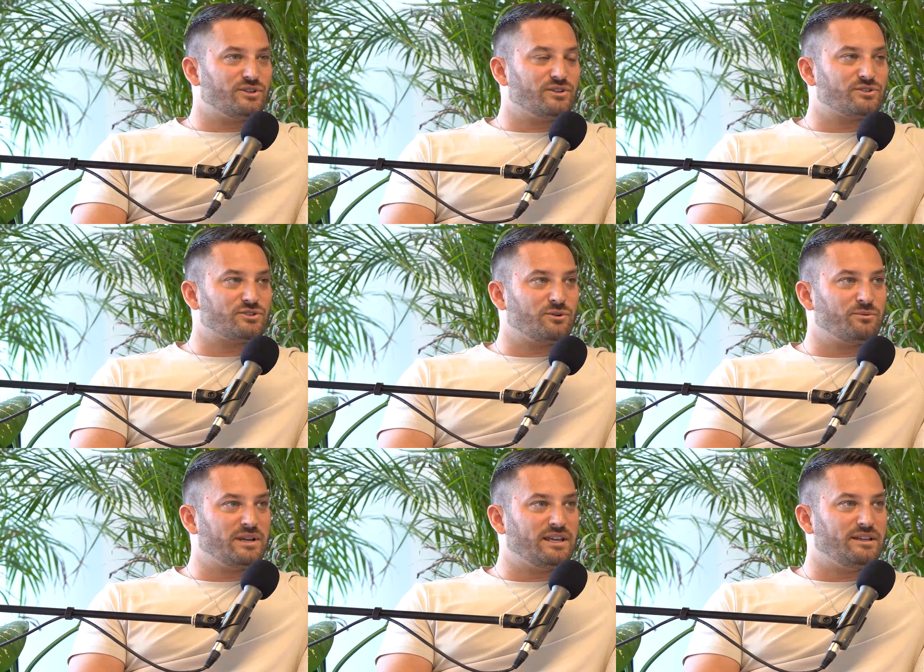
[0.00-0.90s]
There's so
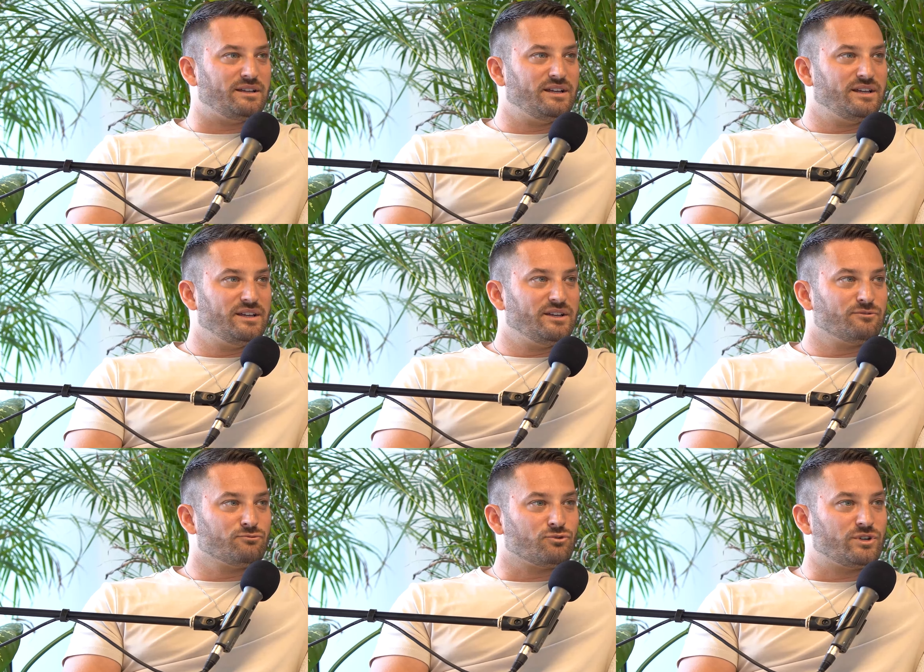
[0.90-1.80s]
many
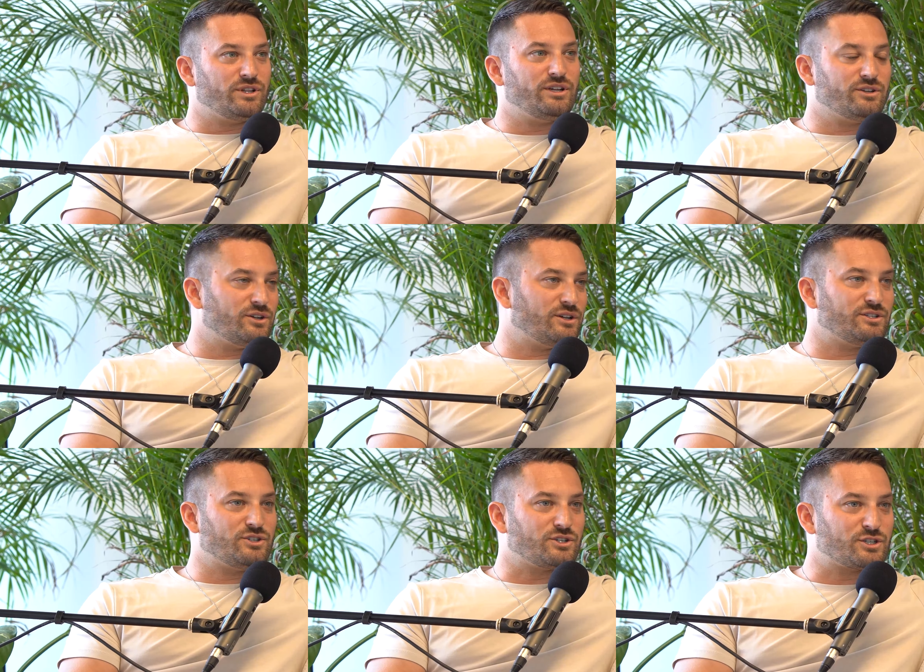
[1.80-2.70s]
really good,
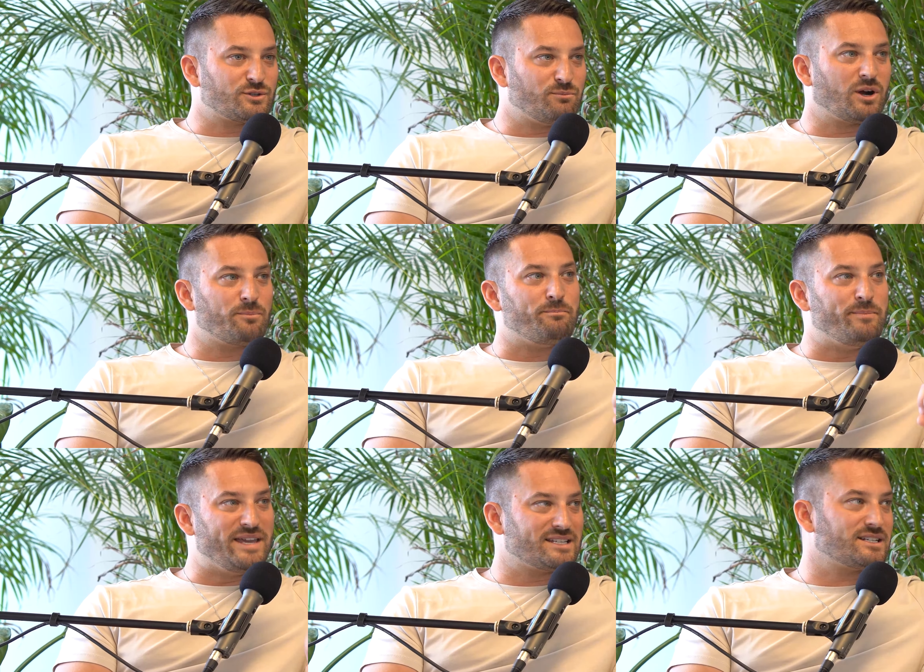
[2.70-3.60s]
just smart
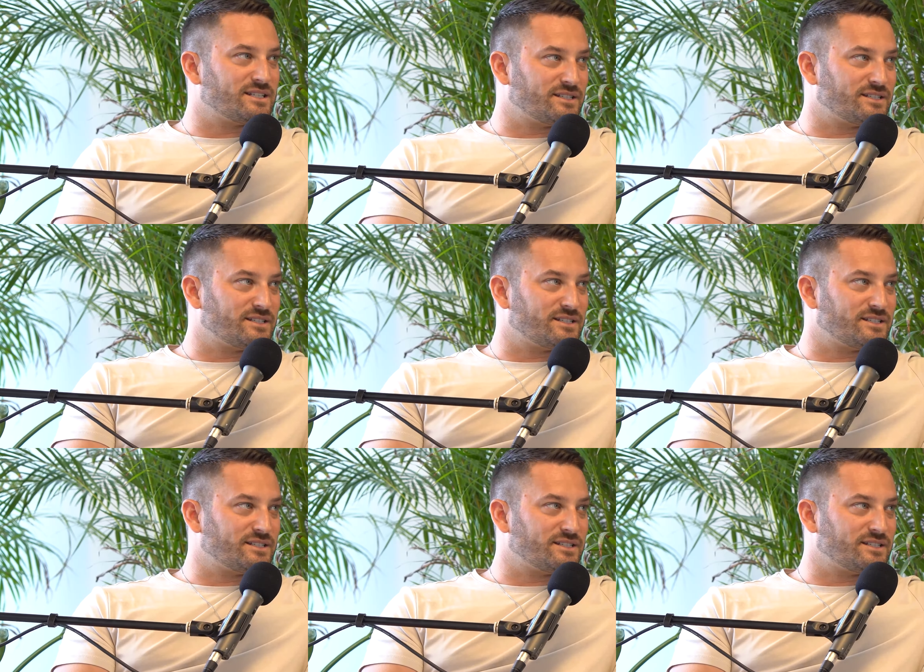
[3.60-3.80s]
business